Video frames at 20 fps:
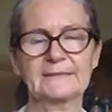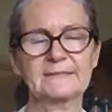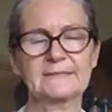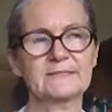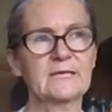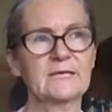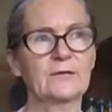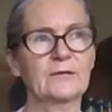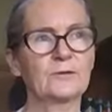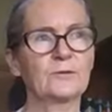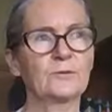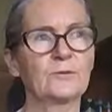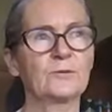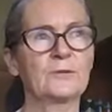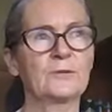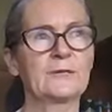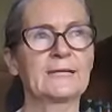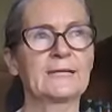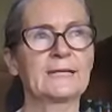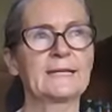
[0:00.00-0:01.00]

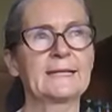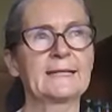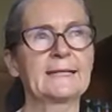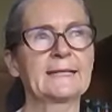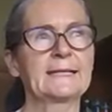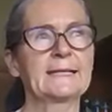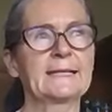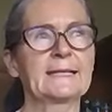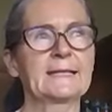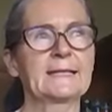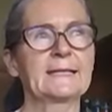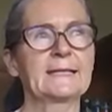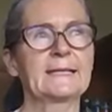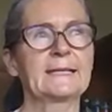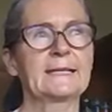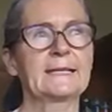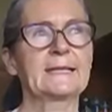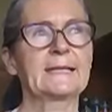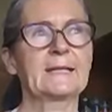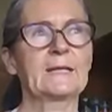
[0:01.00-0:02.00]
So
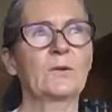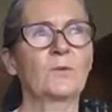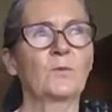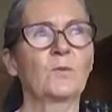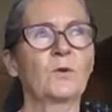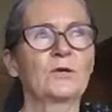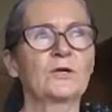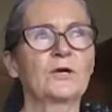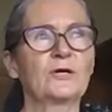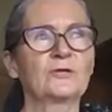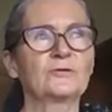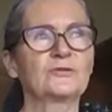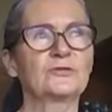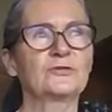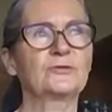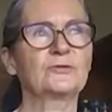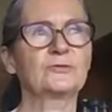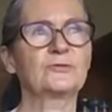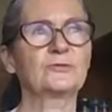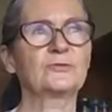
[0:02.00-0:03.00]
what I'll
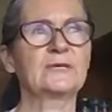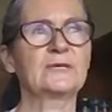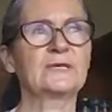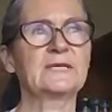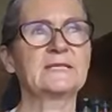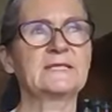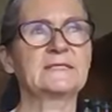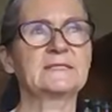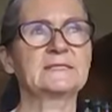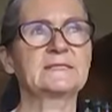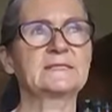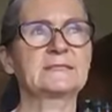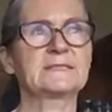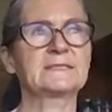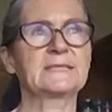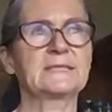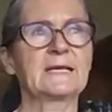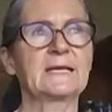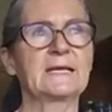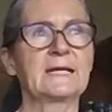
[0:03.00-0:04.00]
do
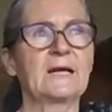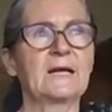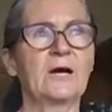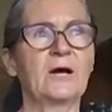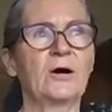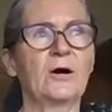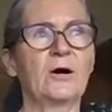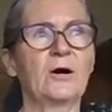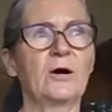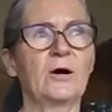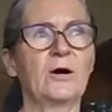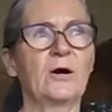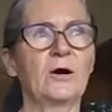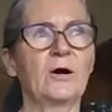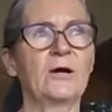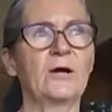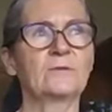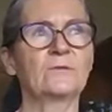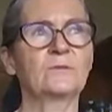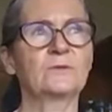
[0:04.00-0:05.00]
is
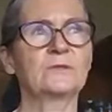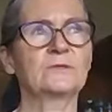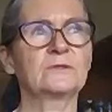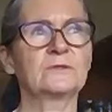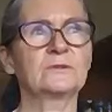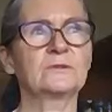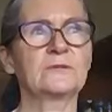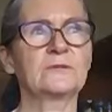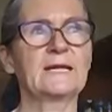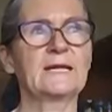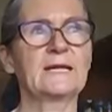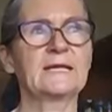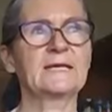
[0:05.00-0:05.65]
I will,